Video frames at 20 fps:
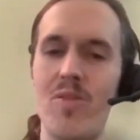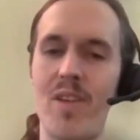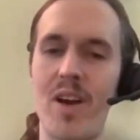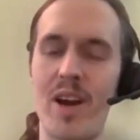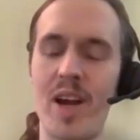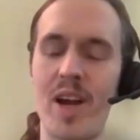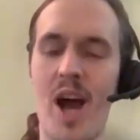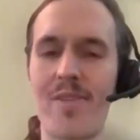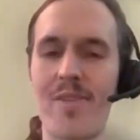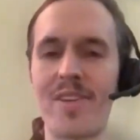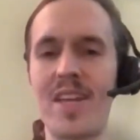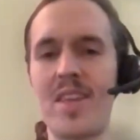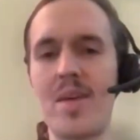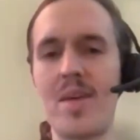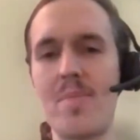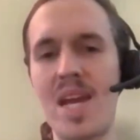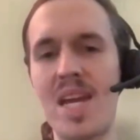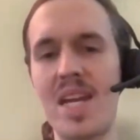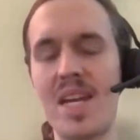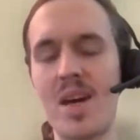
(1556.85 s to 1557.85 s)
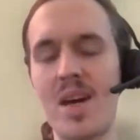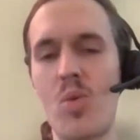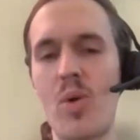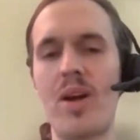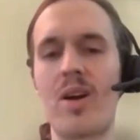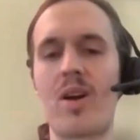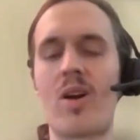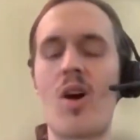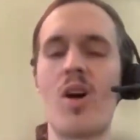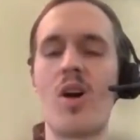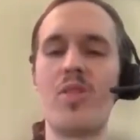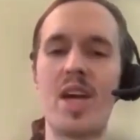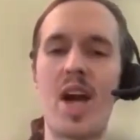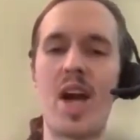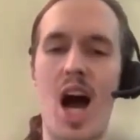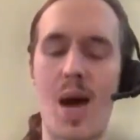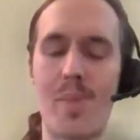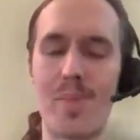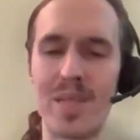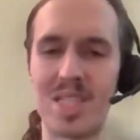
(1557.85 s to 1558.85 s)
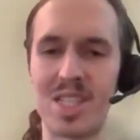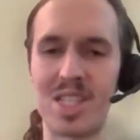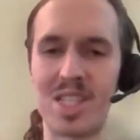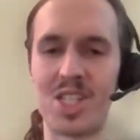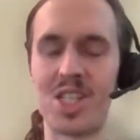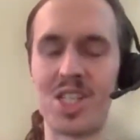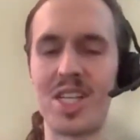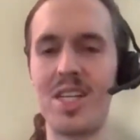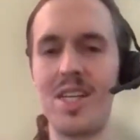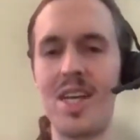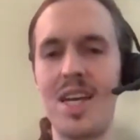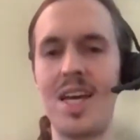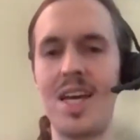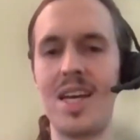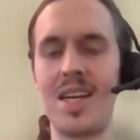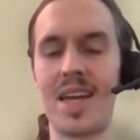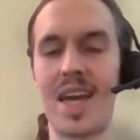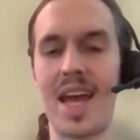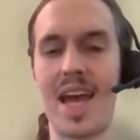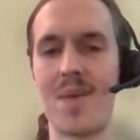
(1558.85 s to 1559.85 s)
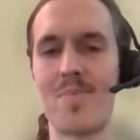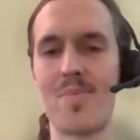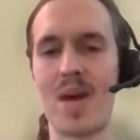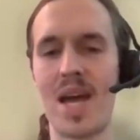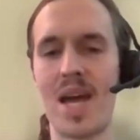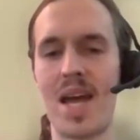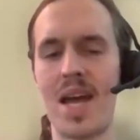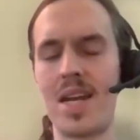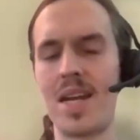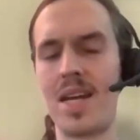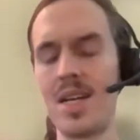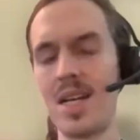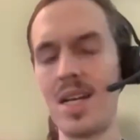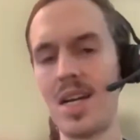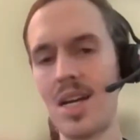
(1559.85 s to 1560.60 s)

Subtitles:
Very often in the media, we are called the opposition campaign.